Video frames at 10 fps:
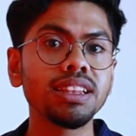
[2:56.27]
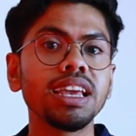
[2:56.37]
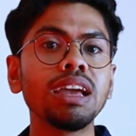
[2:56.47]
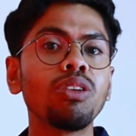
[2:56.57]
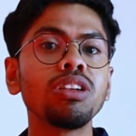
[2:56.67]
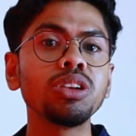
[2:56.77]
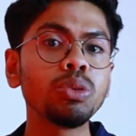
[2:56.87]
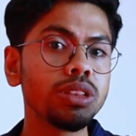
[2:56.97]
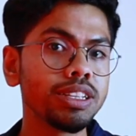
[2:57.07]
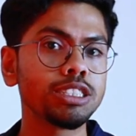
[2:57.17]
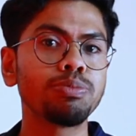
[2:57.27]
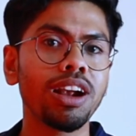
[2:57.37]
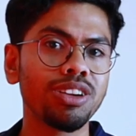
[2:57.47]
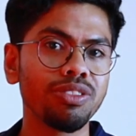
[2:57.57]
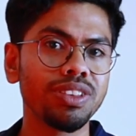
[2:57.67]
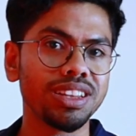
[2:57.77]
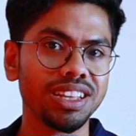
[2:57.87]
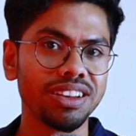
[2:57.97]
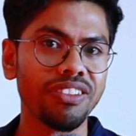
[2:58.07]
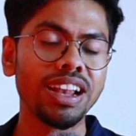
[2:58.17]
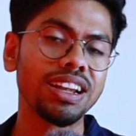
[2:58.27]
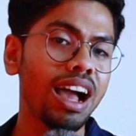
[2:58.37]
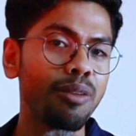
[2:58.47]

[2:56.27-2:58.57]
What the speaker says: they only do this part of the thing, right?